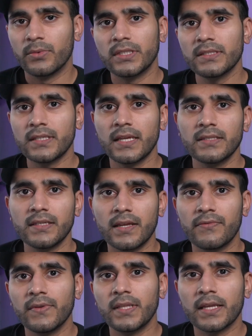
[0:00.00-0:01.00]
With this headset, I
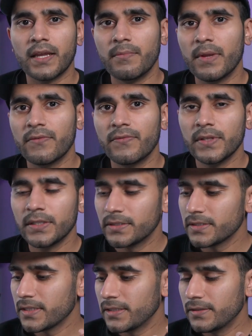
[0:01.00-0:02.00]
feel like I might feel it
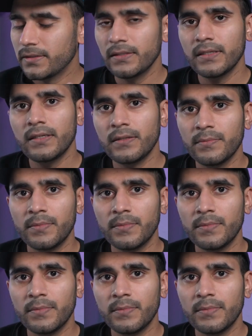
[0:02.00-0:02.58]
just a little